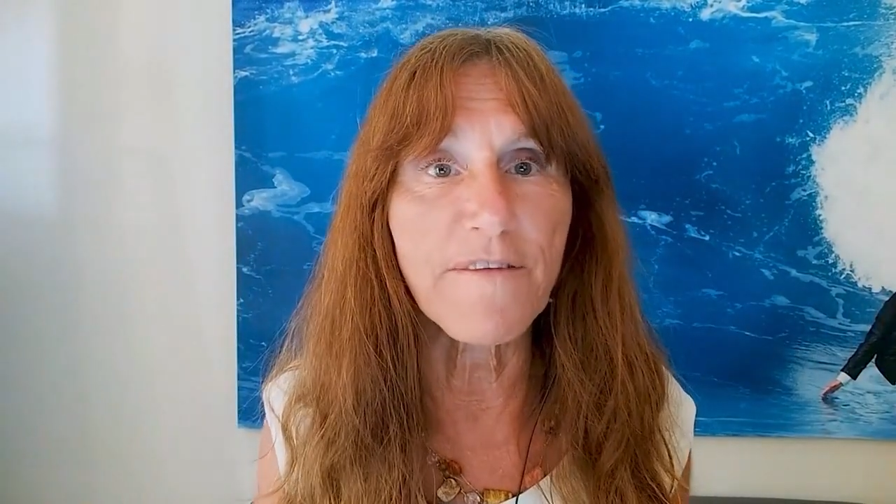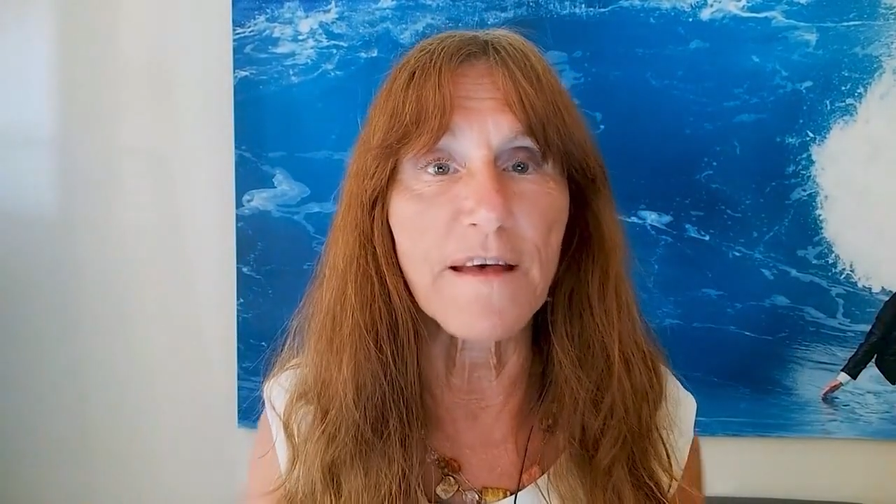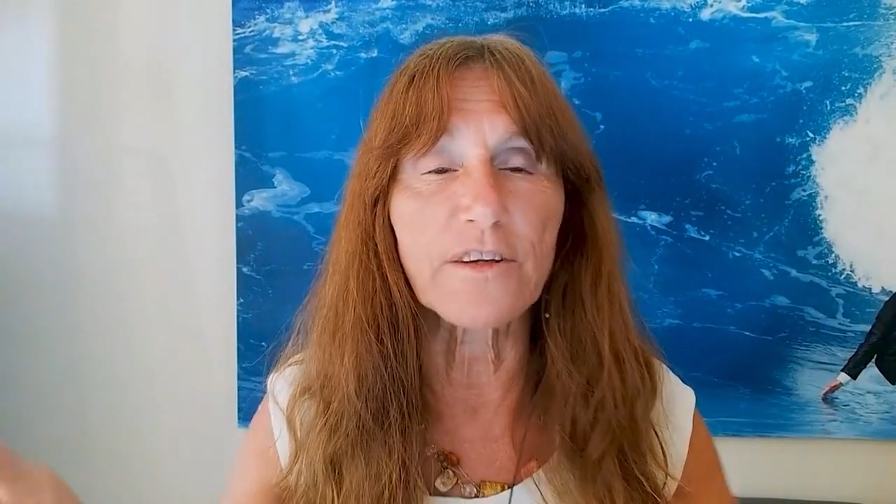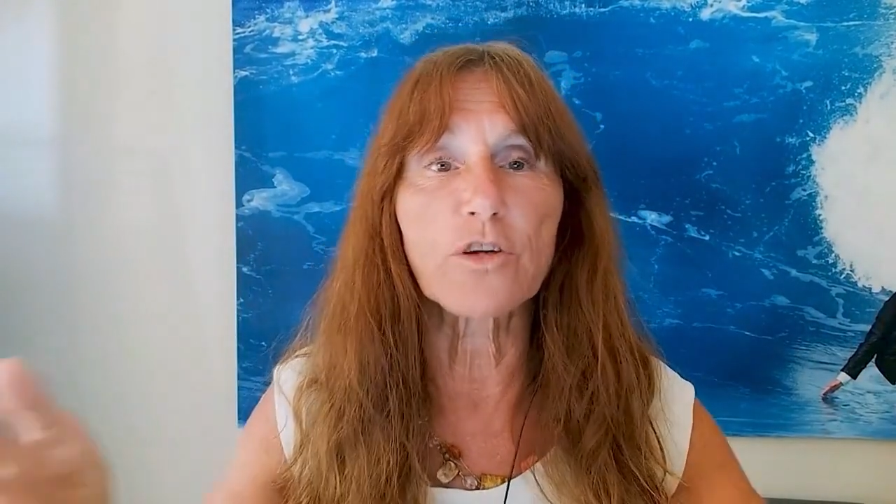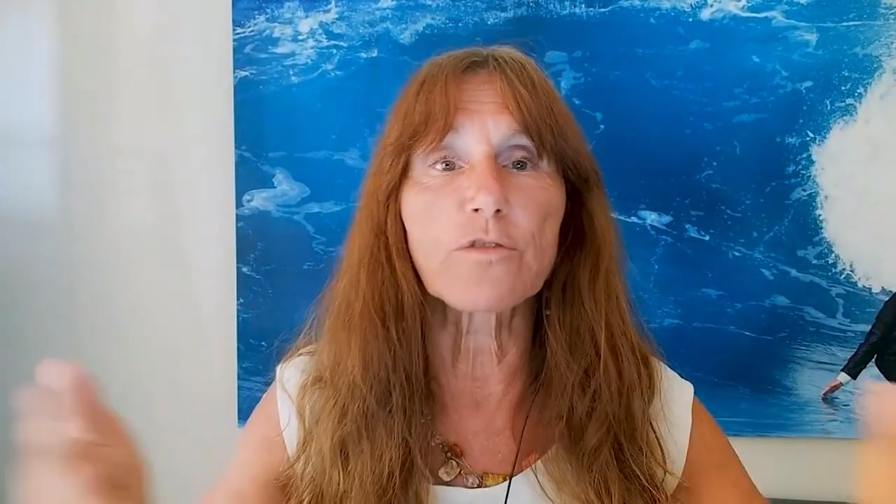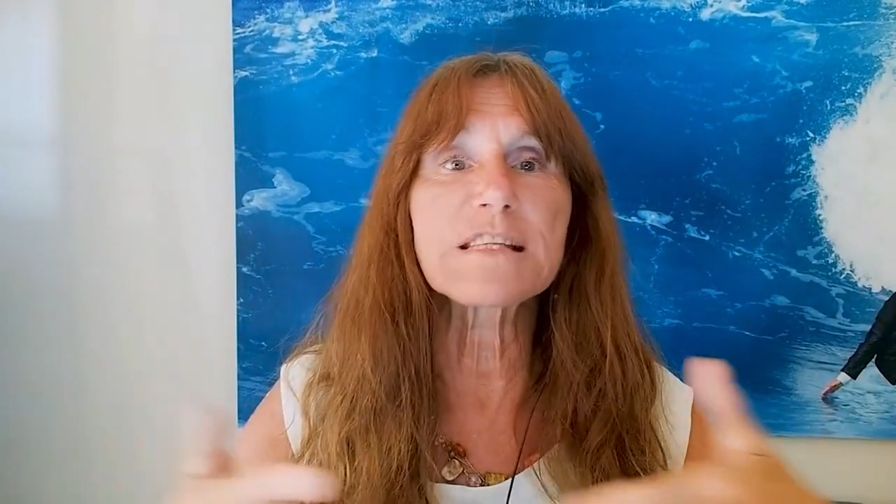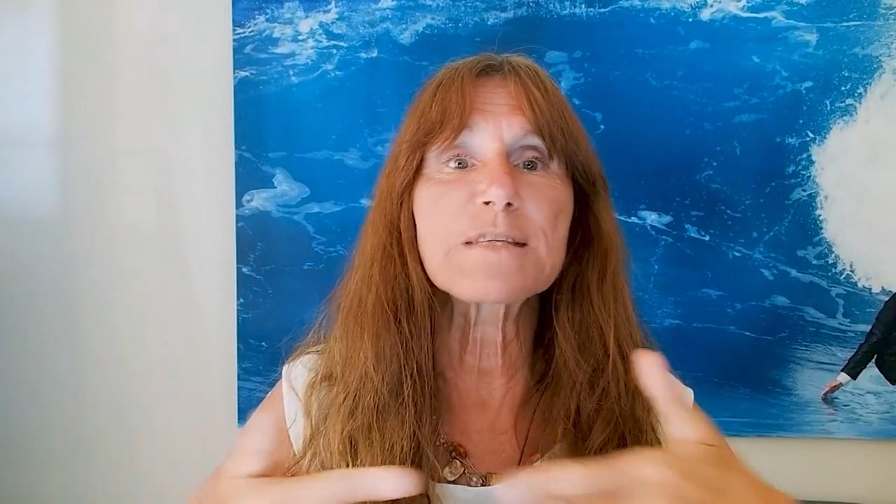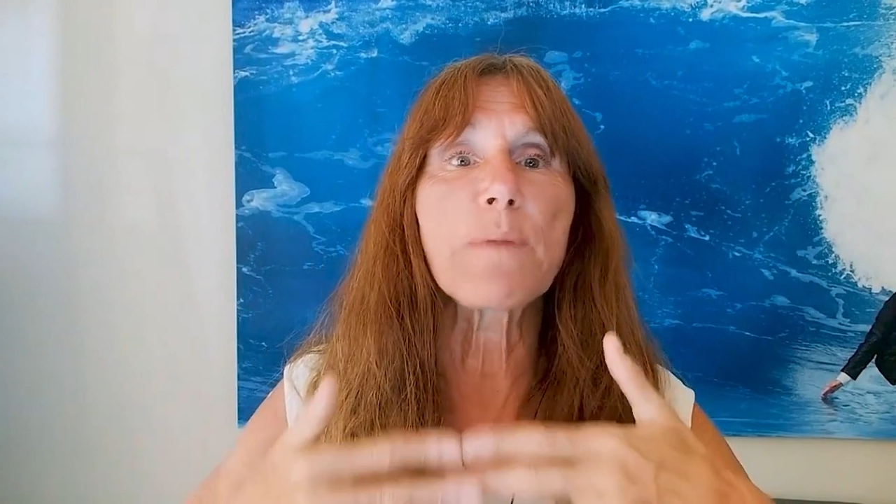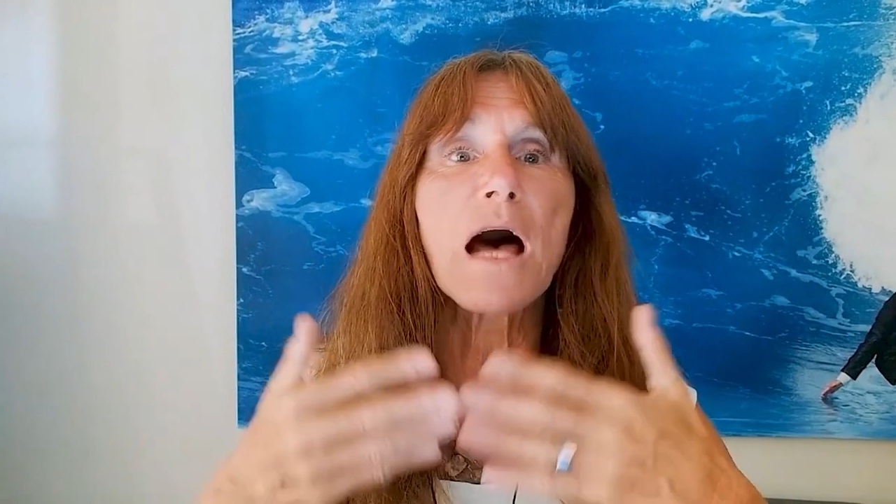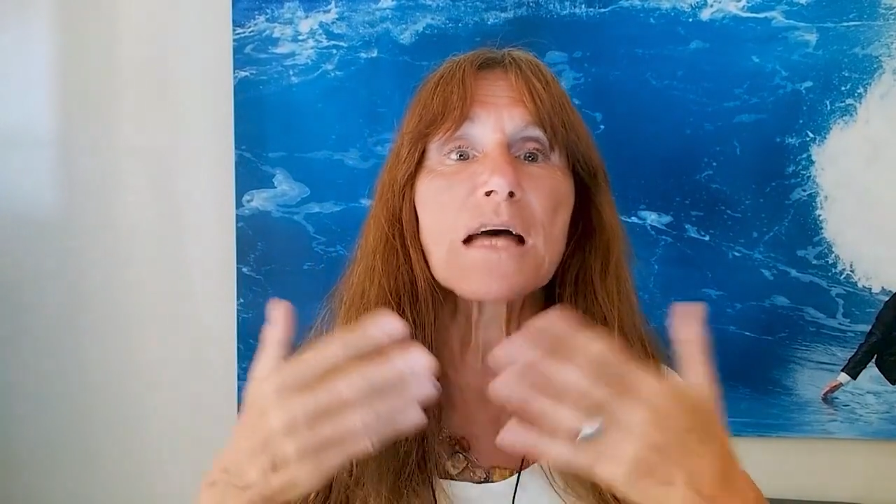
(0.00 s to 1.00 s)
failure to
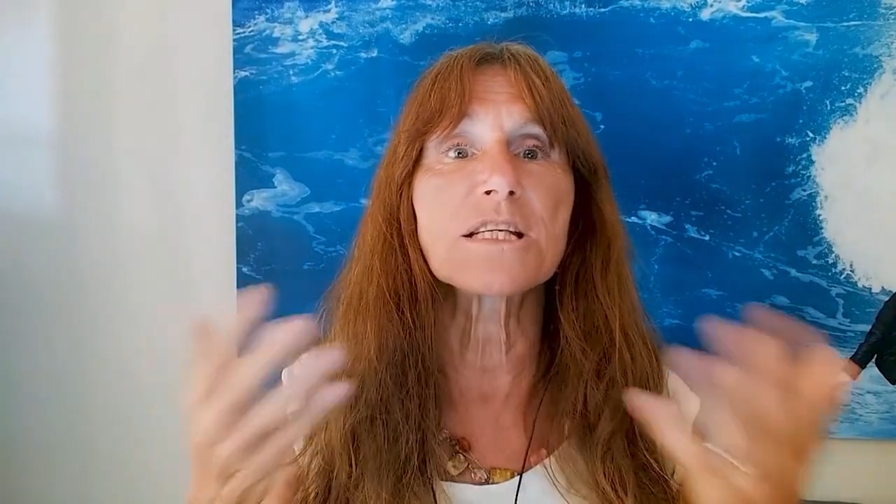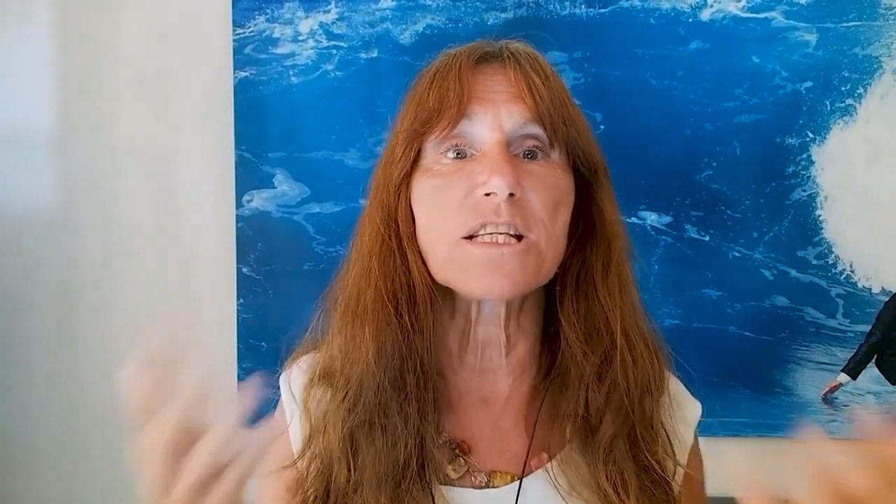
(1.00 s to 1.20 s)
respond